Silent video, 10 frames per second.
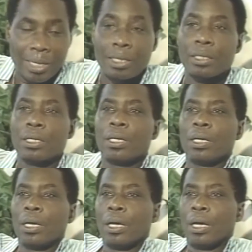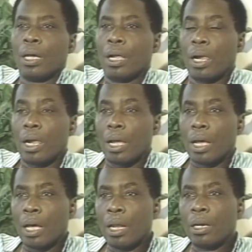Right?
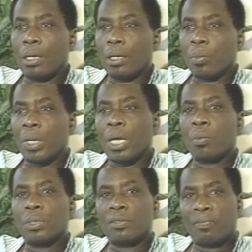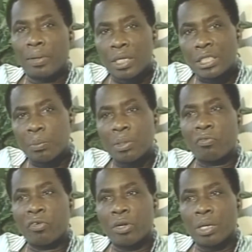And when I was finished with
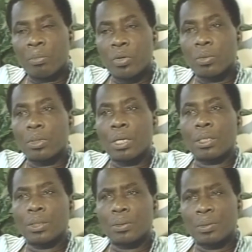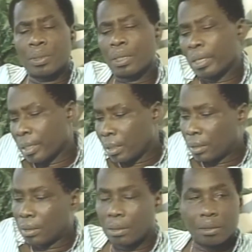Freedom Road, I thought, well, all right.
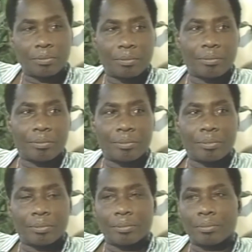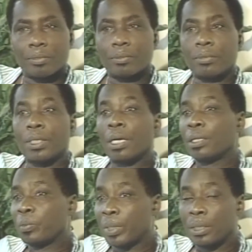And they
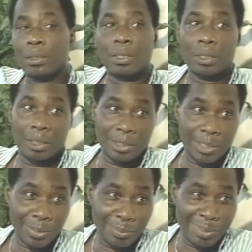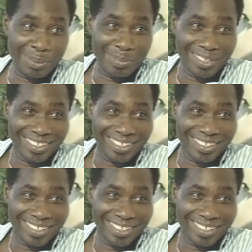had to wait until the next year to beat me.